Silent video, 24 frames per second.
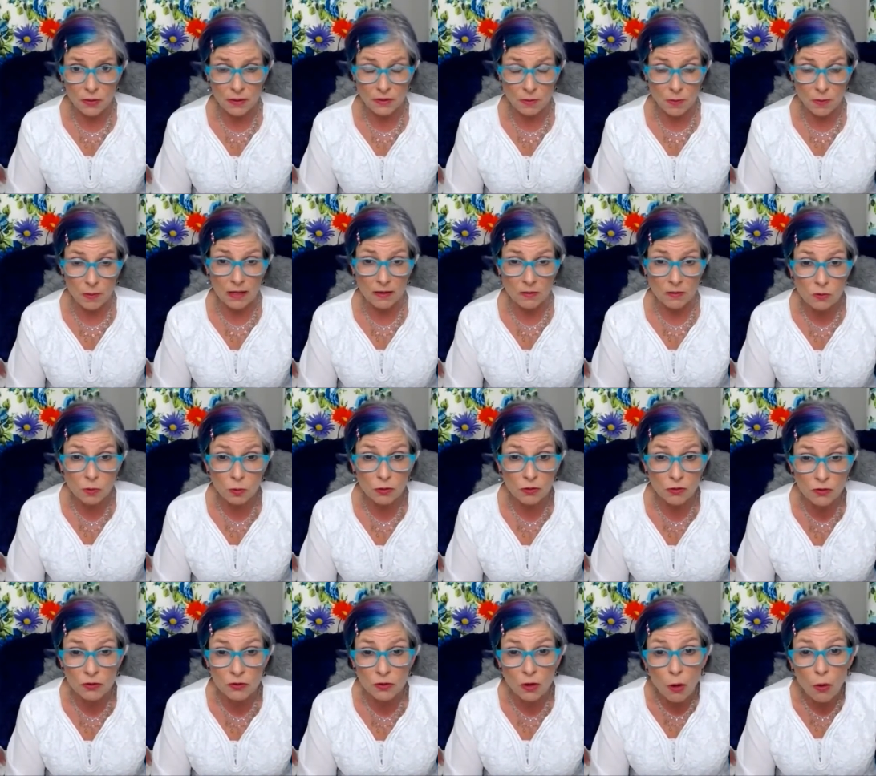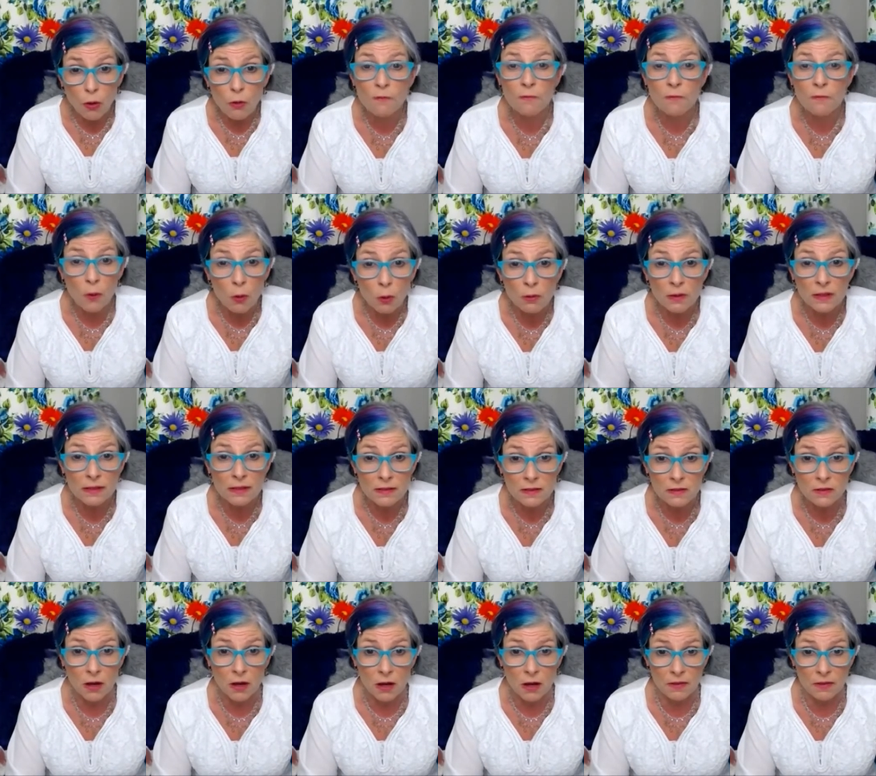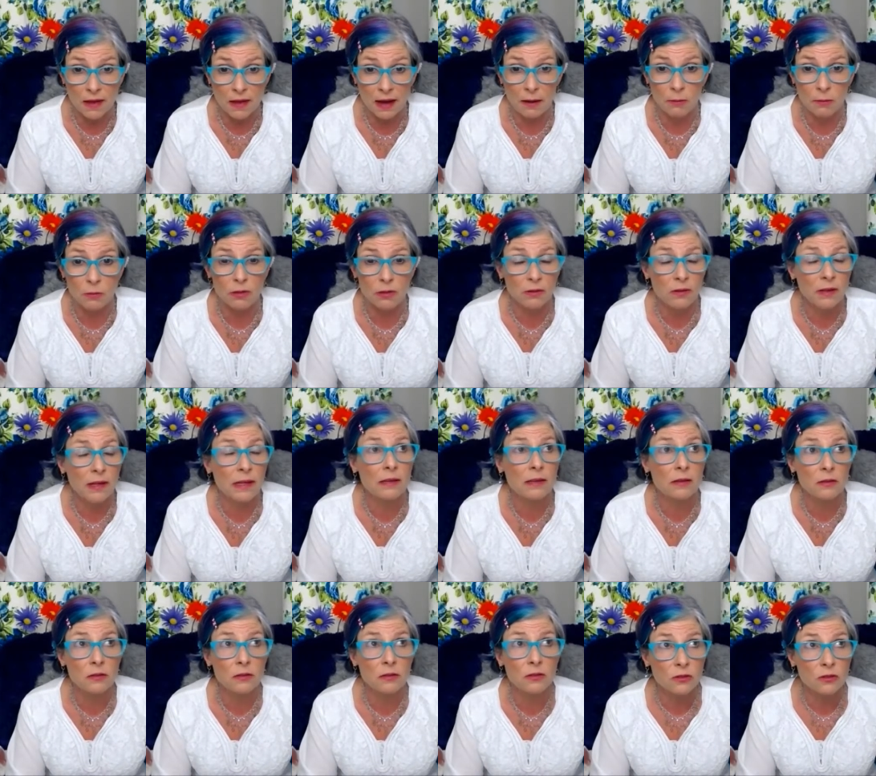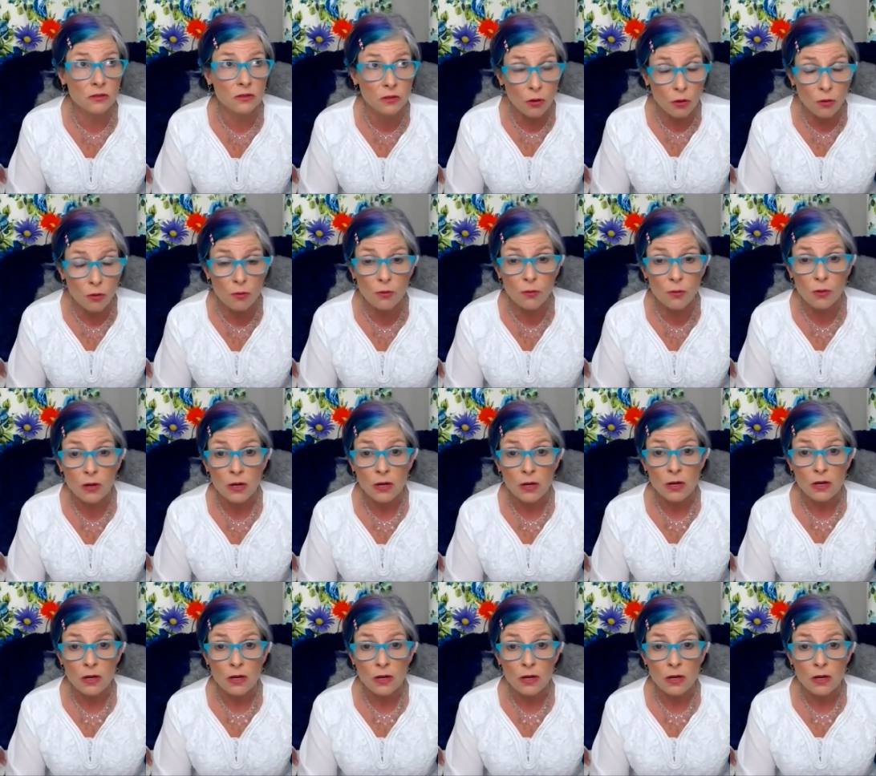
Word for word: is because we're so focused on that. We're like so